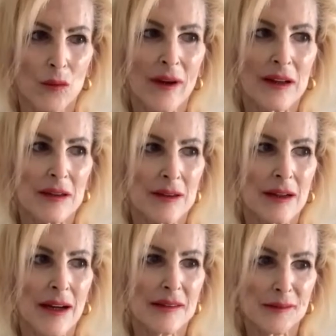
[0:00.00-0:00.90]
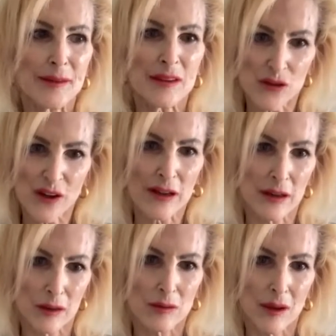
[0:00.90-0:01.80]
well it has been
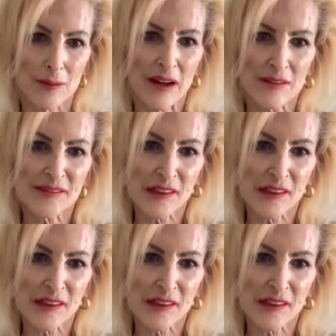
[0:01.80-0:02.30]
cello i mean i right.